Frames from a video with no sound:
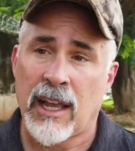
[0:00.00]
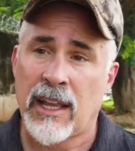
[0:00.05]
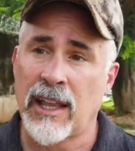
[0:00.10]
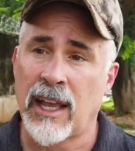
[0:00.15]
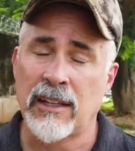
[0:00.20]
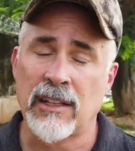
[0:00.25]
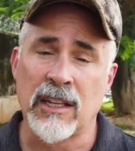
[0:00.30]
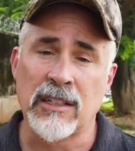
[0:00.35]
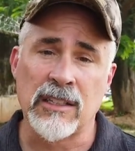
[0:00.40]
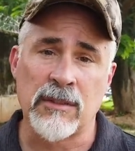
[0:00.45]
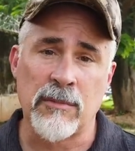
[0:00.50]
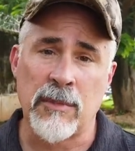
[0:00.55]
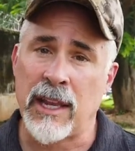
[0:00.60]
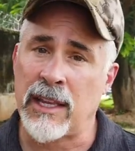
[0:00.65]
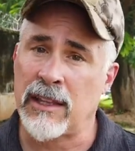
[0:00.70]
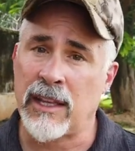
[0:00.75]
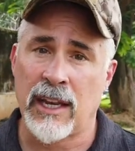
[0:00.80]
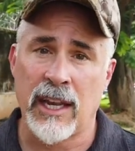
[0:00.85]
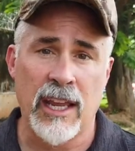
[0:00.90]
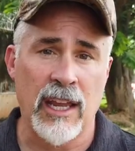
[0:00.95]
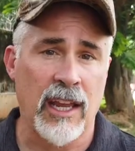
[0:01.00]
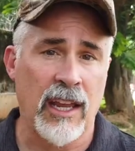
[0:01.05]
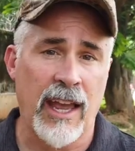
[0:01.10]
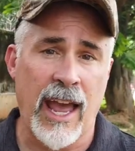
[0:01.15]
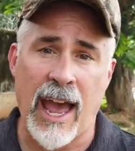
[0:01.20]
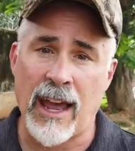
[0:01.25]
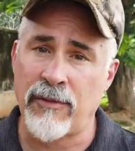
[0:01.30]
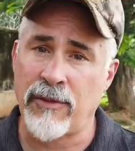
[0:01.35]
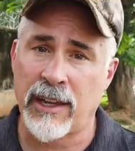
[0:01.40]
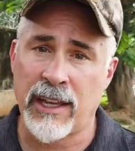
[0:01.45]
that doesn't mean that he
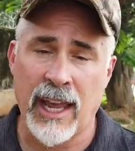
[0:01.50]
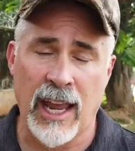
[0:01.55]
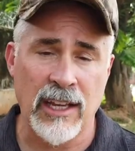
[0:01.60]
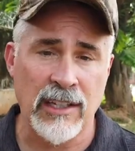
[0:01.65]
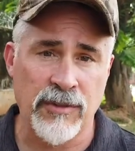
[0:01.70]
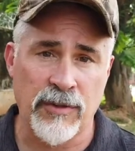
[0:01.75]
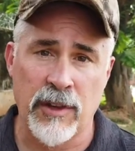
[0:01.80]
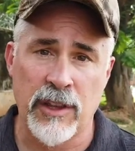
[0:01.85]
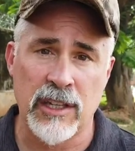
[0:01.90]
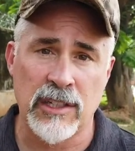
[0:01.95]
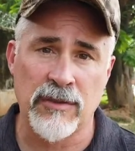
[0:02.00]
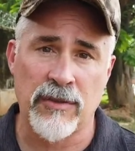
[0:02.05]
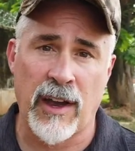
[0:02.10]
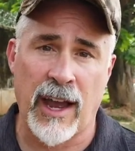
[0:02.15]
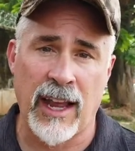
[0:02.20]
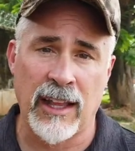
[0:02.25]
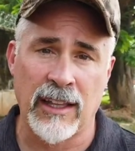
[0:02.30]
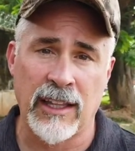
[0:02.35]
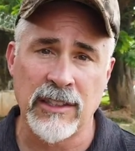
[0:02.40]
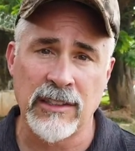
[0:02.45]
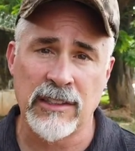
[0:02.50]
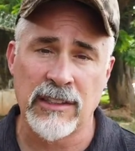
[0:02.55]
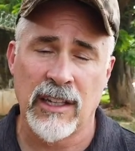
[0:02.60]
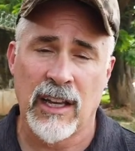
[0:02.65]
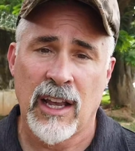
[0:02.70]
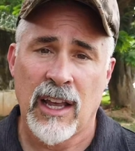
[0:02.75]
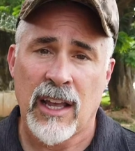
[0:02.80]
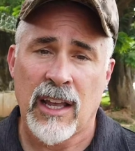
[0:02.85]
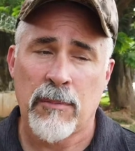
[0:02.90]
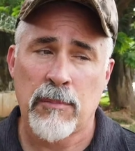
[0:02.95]
advocates for this violence,
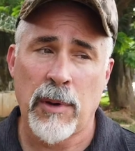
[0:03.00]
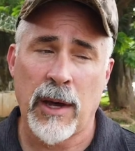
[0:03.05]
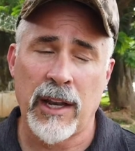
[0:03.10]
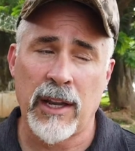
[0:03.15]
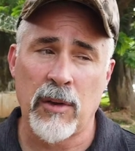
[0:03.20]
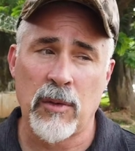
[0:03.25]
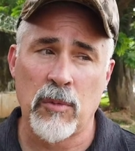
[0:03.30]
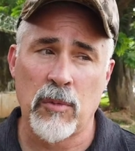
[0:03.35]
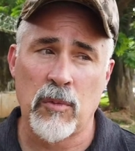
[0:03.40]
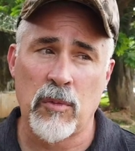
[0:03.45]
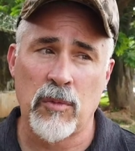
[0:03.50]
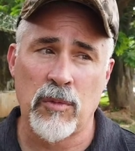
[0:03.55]
but it,